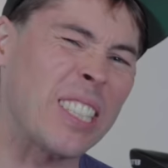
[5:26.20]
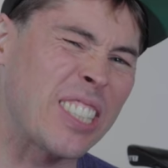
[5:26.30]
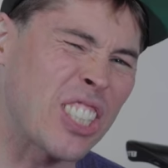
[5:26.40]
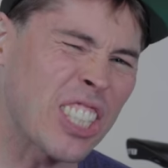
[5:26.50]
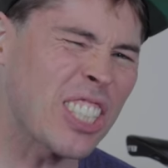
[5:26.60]

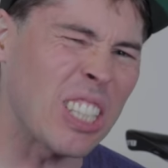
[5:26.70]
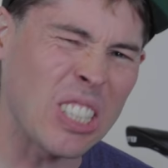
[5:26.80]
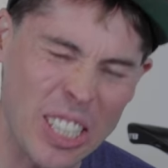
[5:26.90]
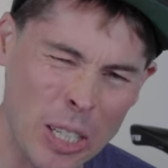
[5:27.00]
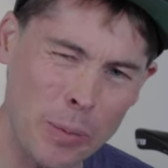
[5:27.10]
a, just a
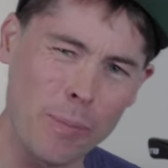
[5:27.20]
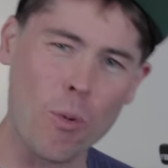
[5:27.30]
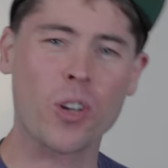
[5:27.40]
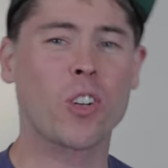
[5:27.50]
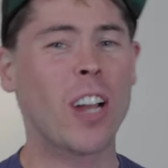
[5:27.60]
little bit
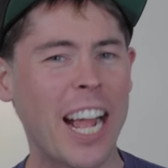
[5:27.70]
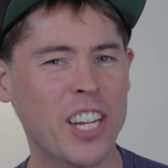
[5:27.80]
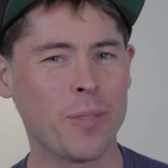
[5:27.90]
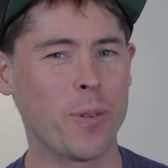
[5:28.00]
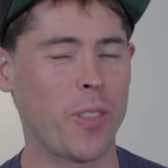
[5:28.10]
more
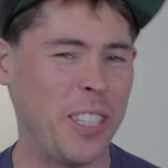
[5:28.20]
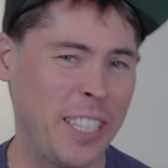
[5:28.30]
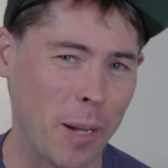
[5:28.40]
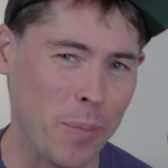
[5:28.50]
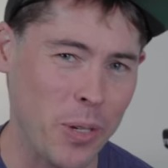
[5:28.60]
traction with the
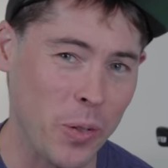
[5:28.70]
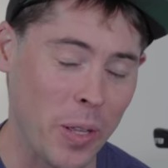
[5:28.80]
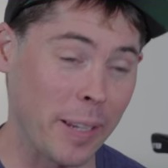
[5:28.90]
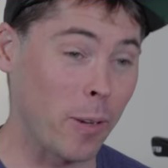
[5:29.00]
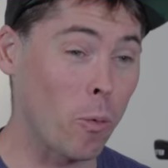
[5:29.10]
DW
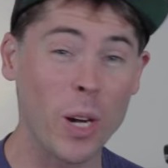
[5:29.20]
link,